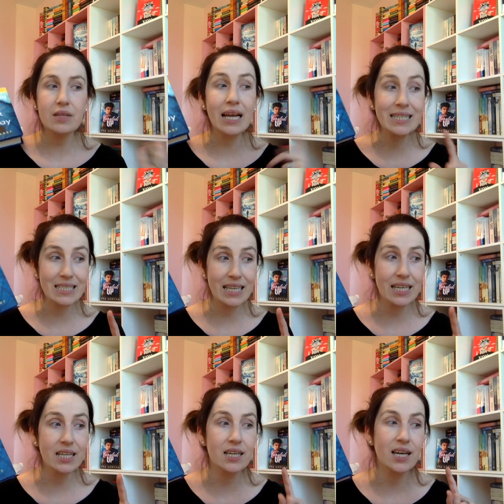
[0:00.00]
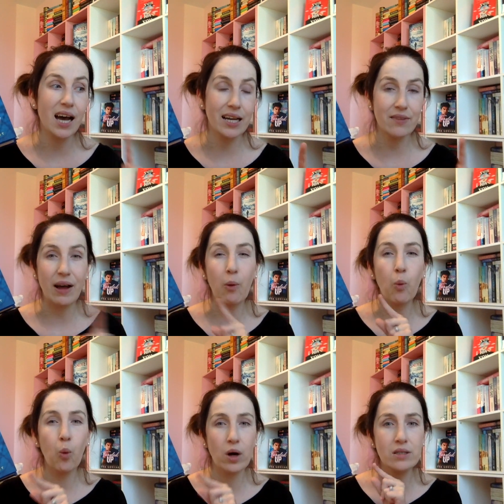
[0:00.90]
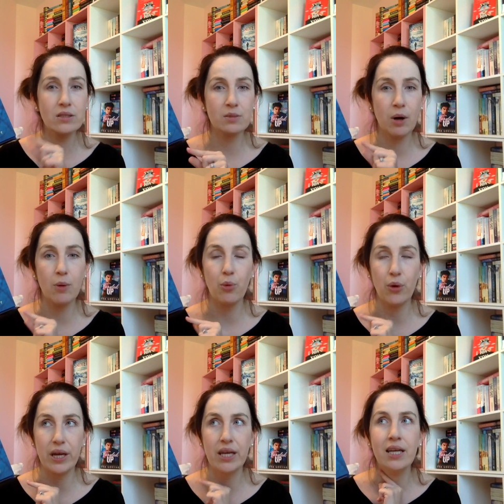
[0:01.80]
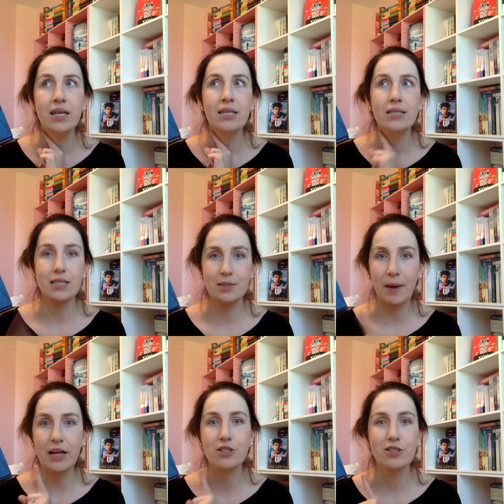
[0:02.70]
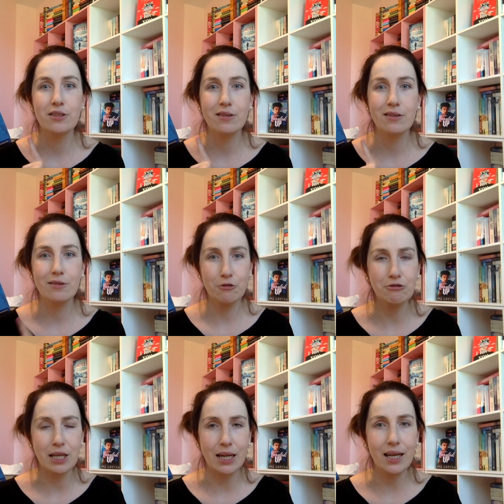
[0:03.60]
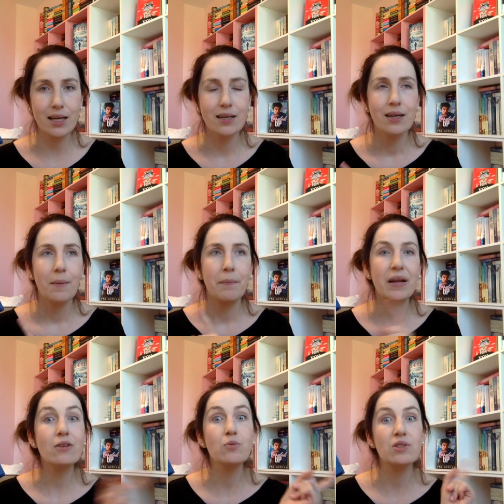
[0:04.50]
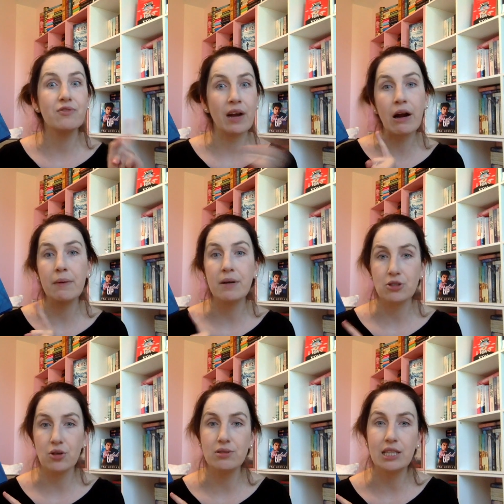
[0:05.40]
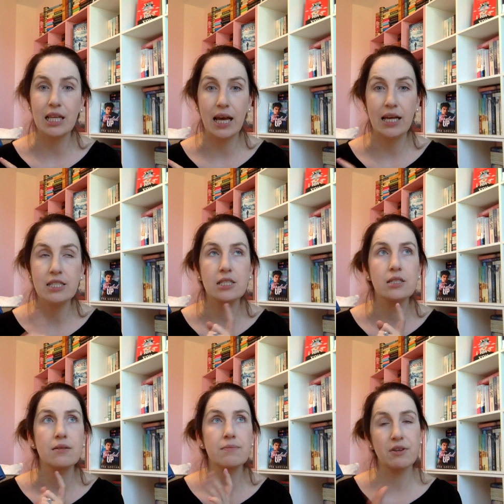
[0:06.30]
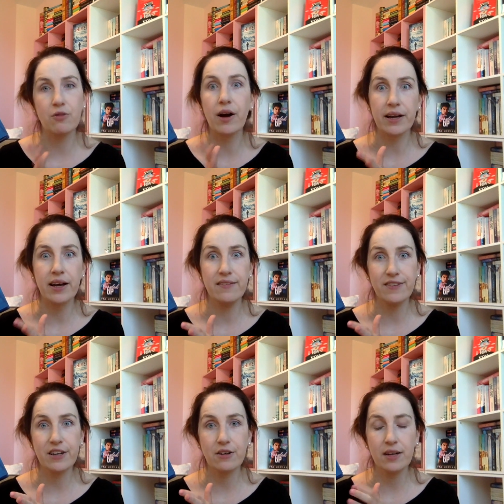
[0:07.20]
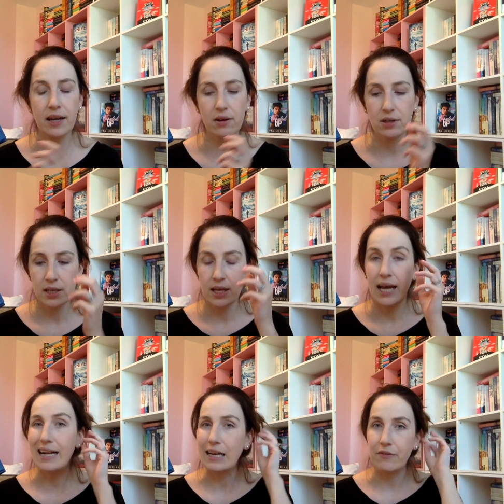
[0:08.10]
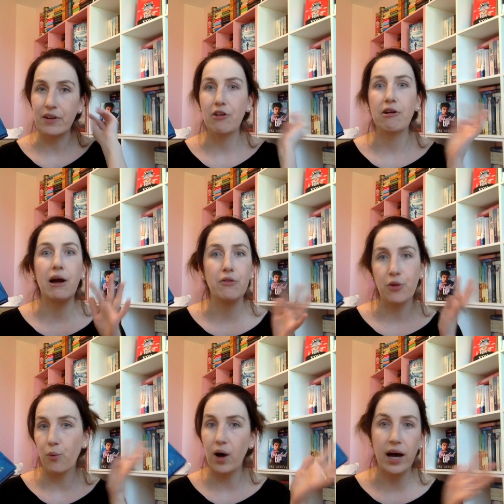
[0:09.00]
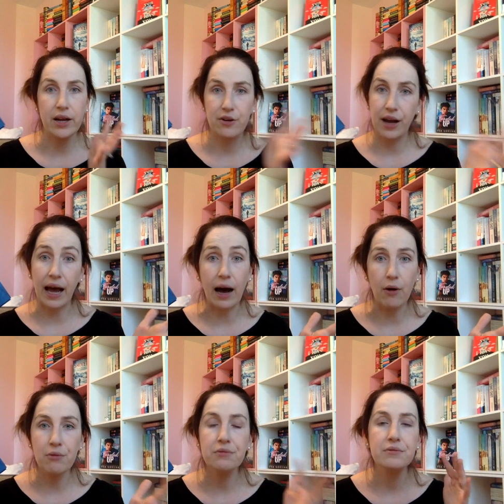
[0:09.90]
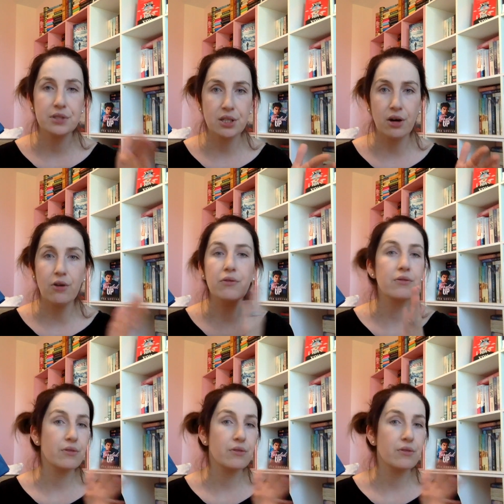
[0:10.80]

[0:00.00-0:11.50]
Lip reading: I did kind of at one small point suspect who did it, but it was very much close to the end before I kind of figured it out, and I didn't figure out the why or how, so